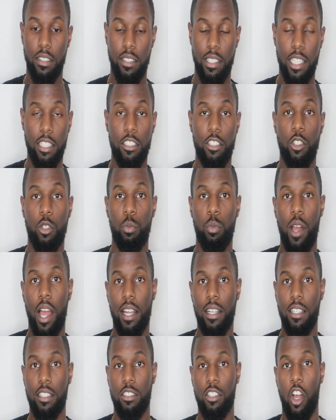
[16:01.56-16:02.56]
digital
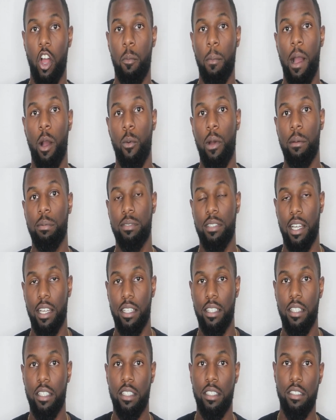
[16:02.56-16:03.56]
products on my
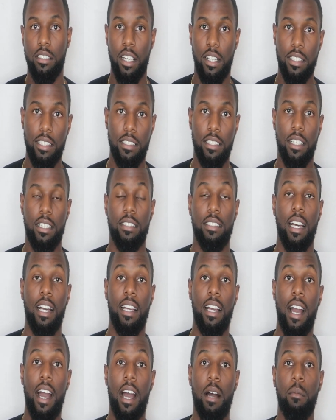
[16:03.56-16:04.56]
website,
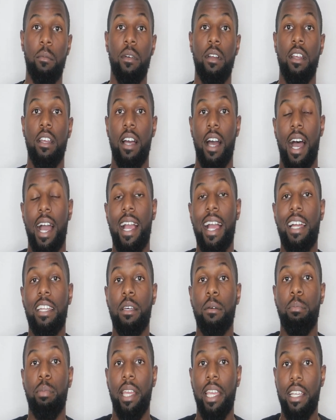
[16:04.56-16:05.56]
dudleydoes.com. I
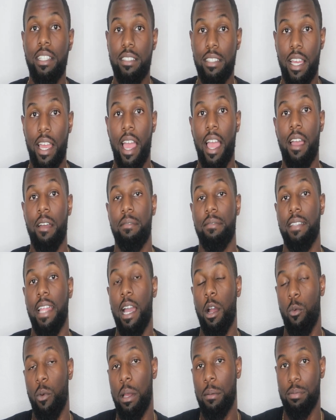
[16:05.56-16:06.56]
gotta pay to have
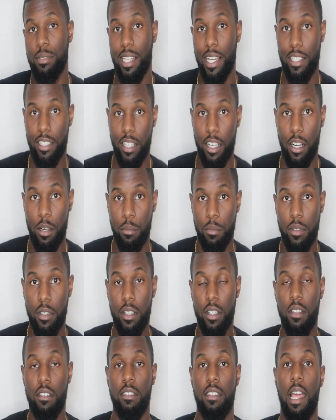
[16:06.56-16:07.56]
that website up.
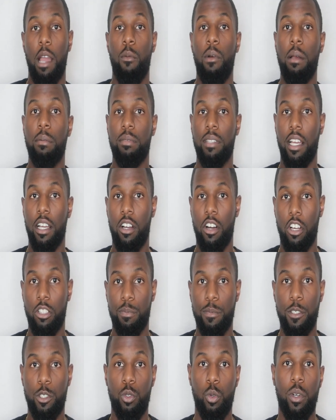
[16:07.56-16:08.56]
That website
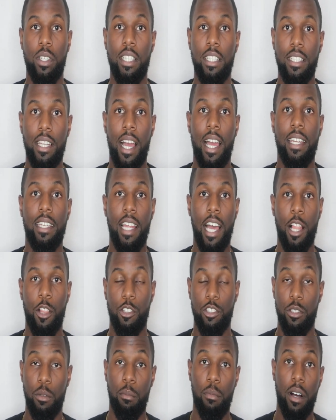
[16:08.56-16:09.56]
cost me
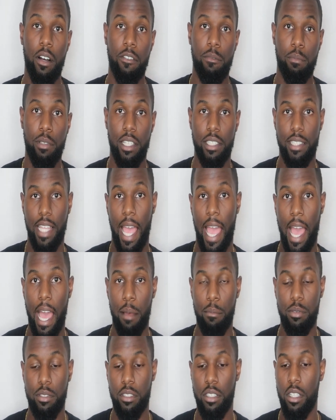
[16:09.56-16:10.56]
$29 a month plus
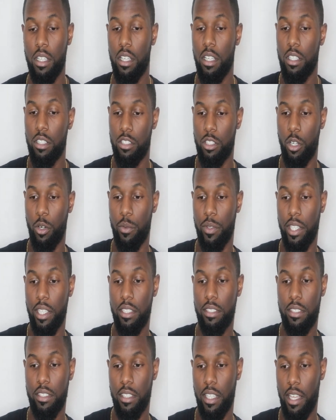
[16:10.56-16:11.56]
apps. So
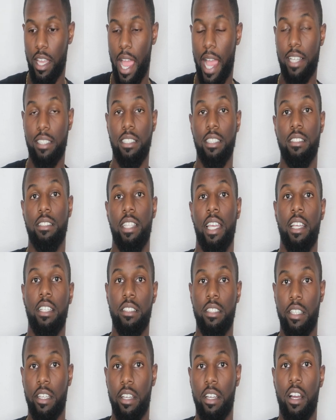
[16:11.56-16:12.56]
this actually
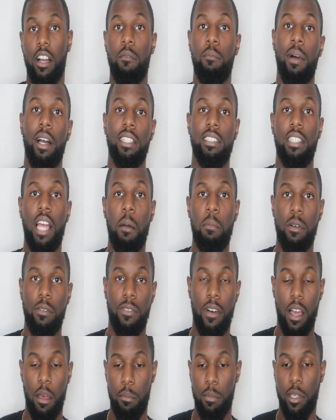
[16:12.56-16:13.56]
takes care of my
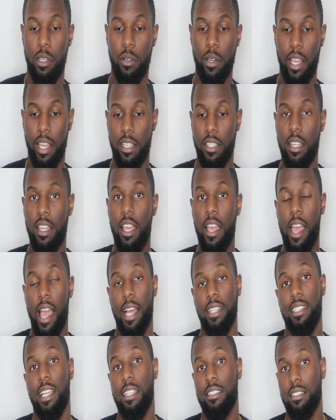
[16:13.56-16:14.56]
Shopify bill. And
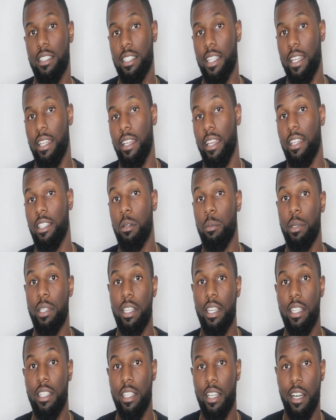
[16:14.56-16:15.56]
as I said in the
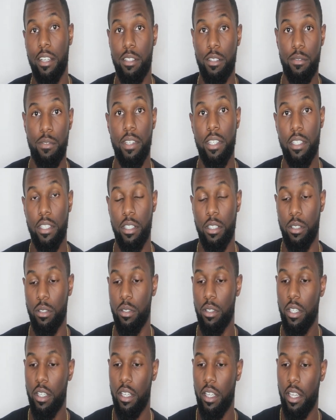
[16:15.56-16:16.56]
beginning of the
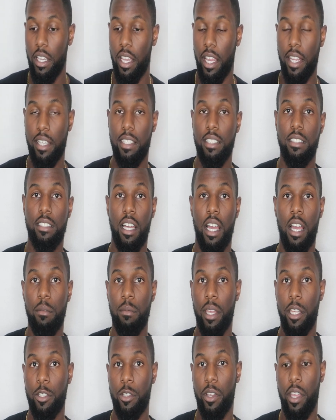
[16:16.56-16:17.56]
video, anytime
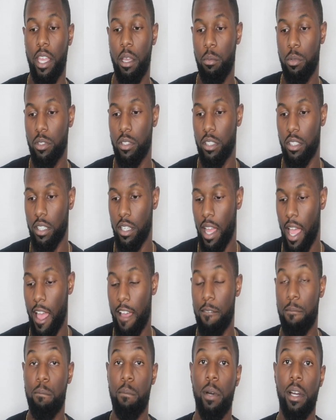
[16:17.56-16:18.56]
that you're able to
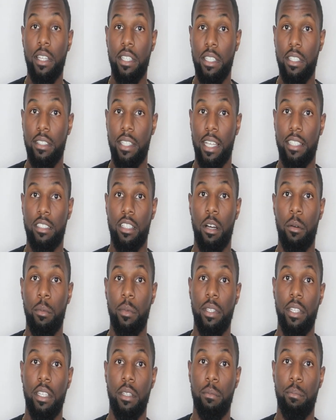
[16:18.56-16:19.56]
have money that's
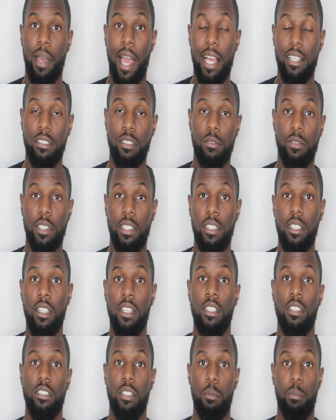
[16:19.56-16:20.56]
coming in passively
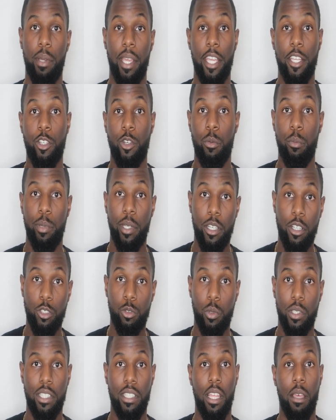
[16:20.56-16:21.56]
to pay your bills,
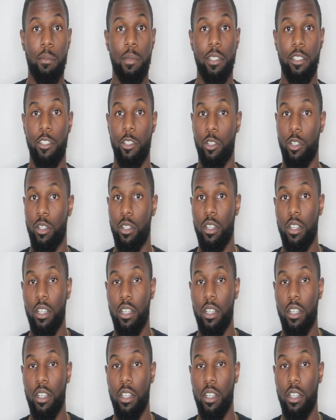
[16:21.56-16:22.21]
whether that be your